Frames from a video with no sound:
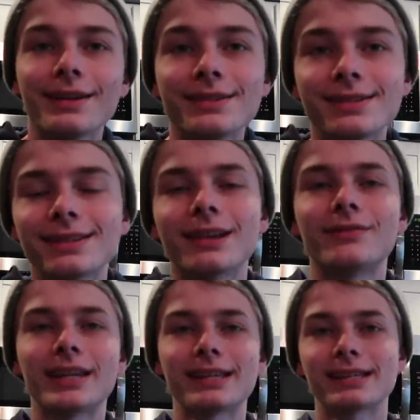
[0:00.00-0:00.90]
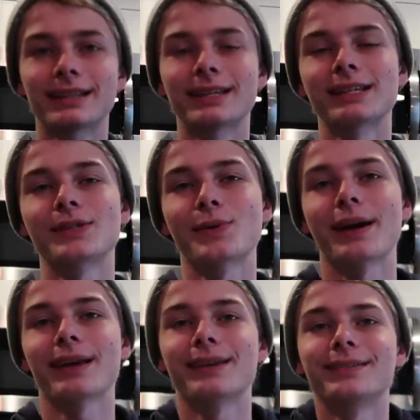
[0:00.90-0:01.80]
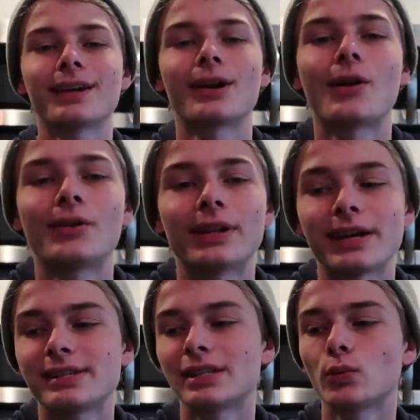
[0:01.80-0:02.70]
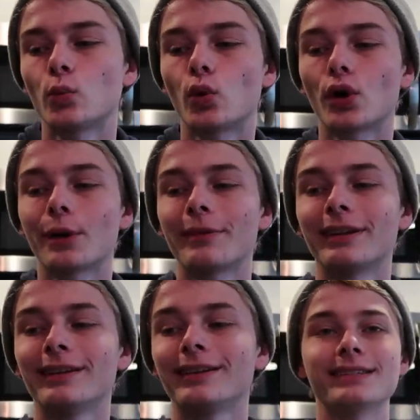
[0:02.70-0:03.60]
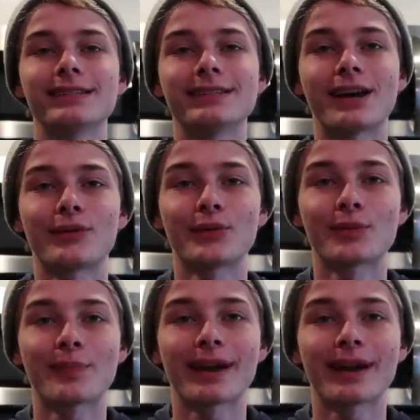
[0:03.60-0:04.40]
I just love days like this where I can get all nice and warm and sit down with